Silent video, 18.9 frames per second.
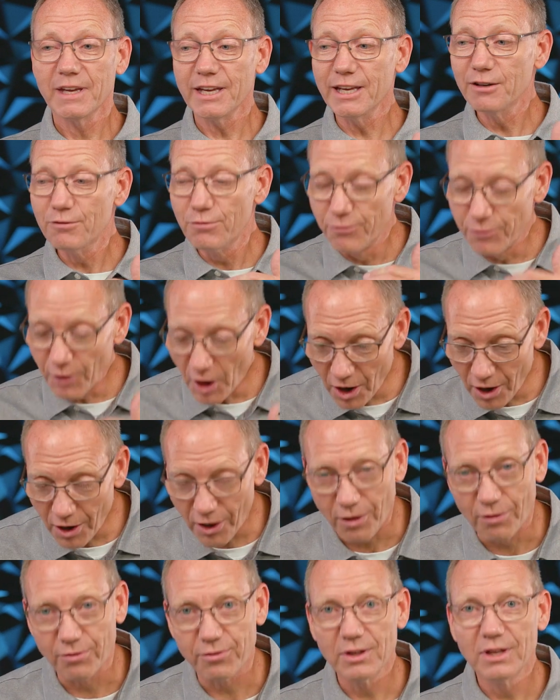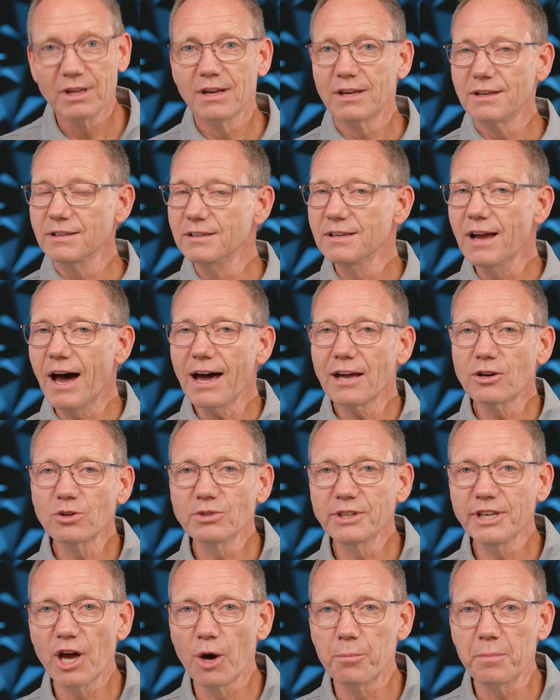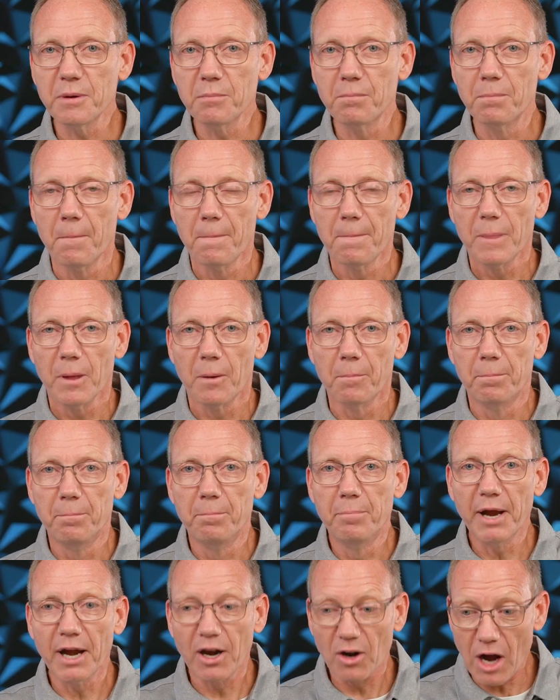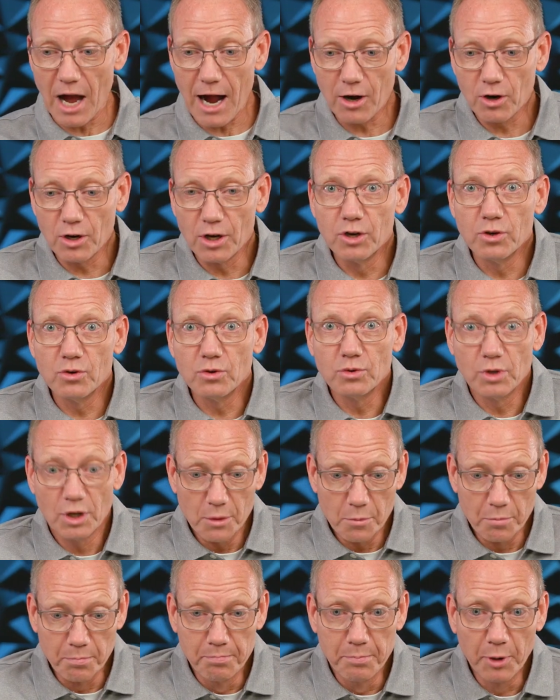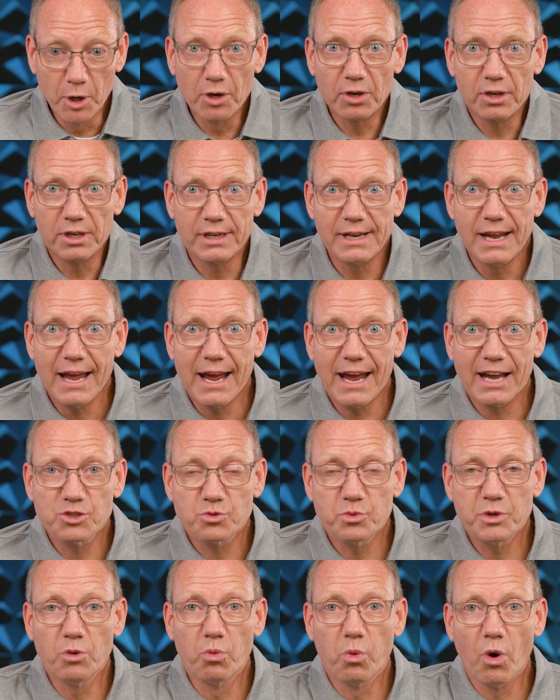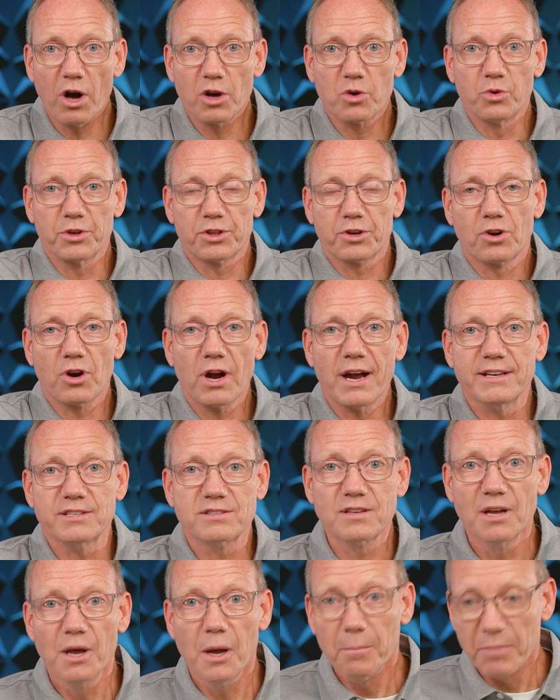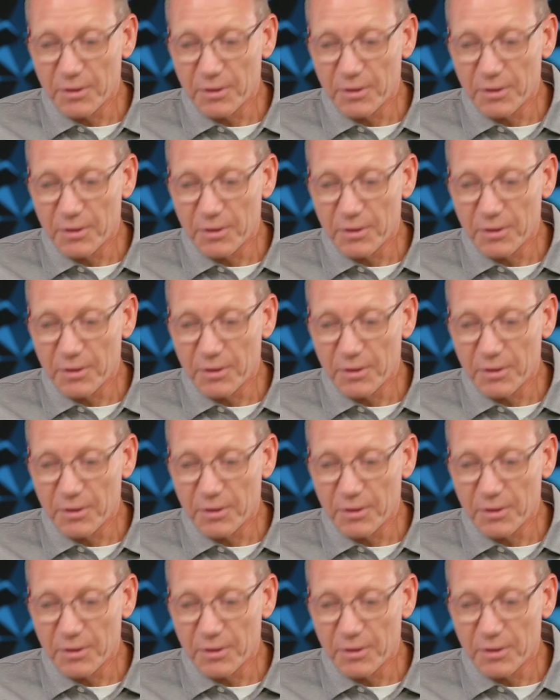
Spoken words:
involve not only helping bear our own burden as we walk with Christ,